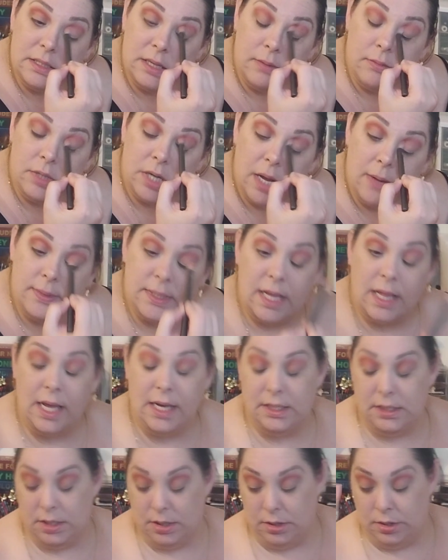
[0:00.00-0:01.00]
sometimes I
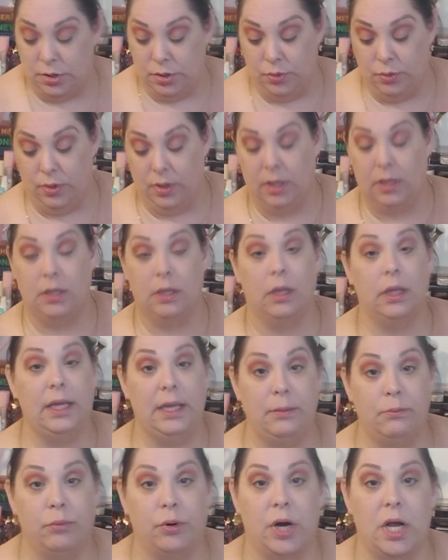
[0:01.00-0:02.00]
like to do a
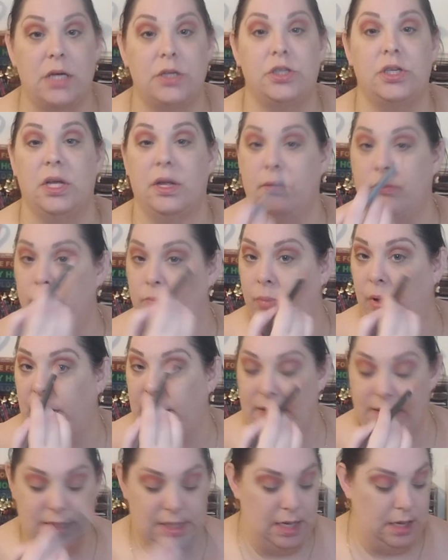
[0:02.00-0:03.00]
clean brush and
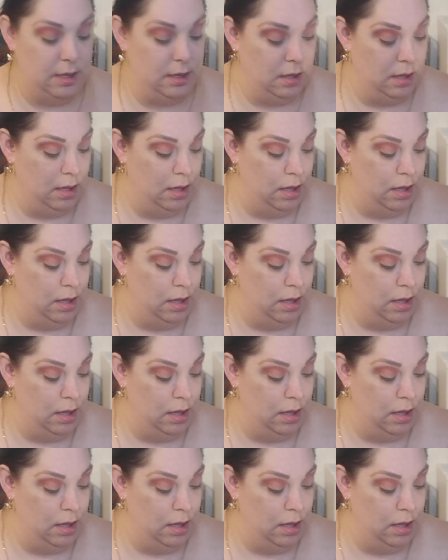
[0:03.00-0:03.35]
blend it.